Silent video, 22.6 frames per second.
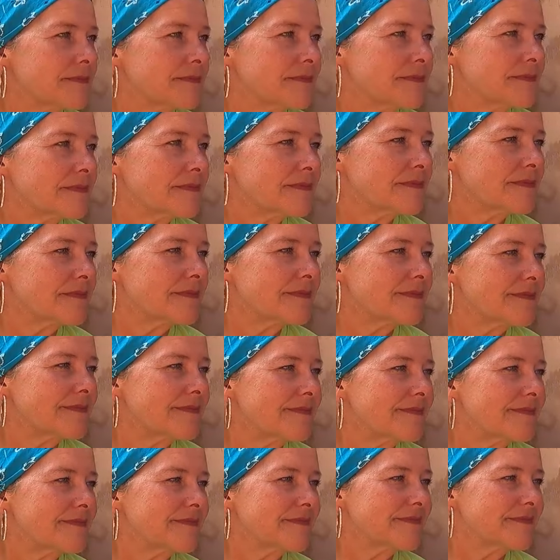
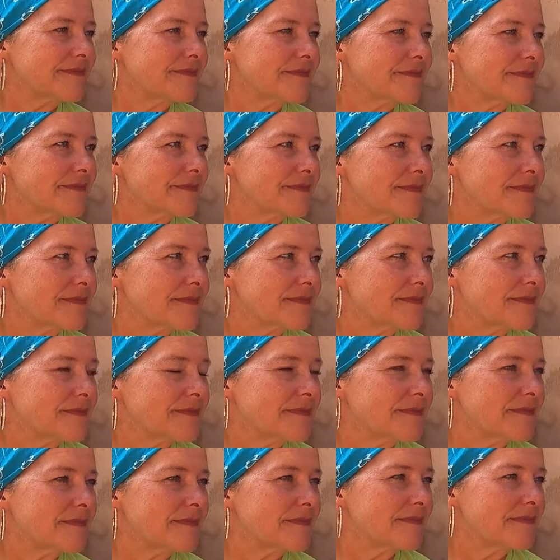
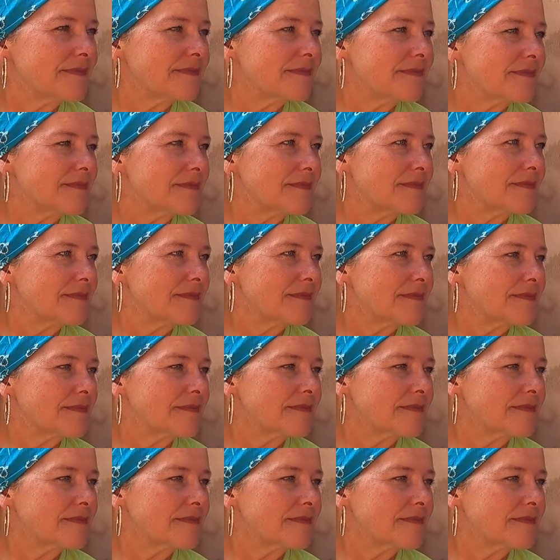[no speech]